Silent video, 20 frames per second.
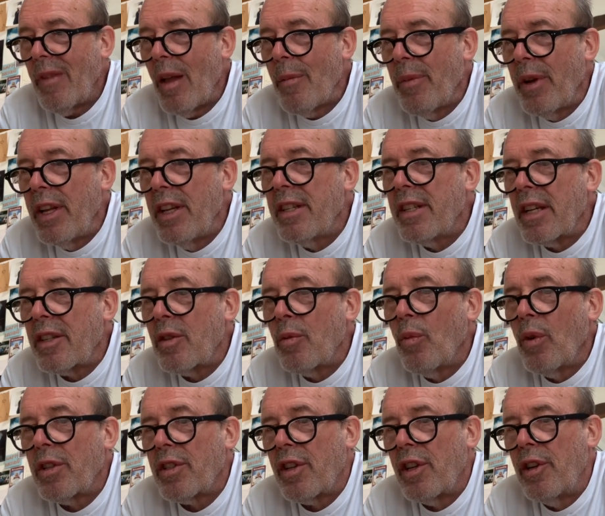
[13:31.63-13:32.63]
But he doesn't
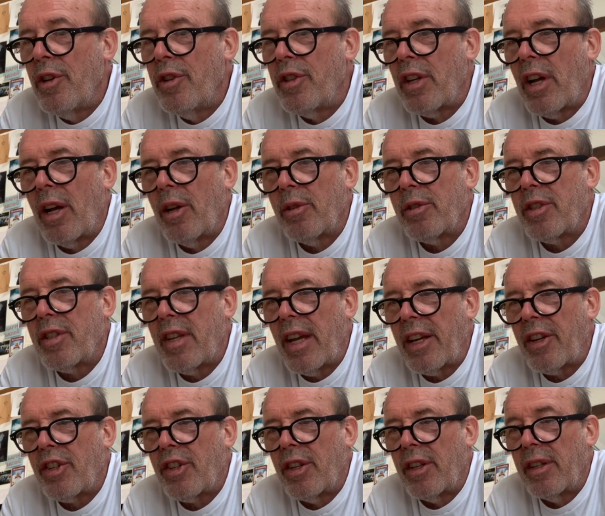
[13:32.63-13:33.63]
want to lose a whole
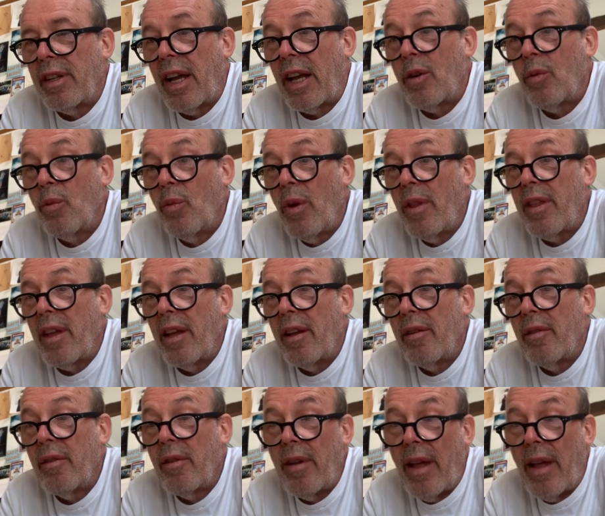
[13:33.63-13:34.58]
section, and with it,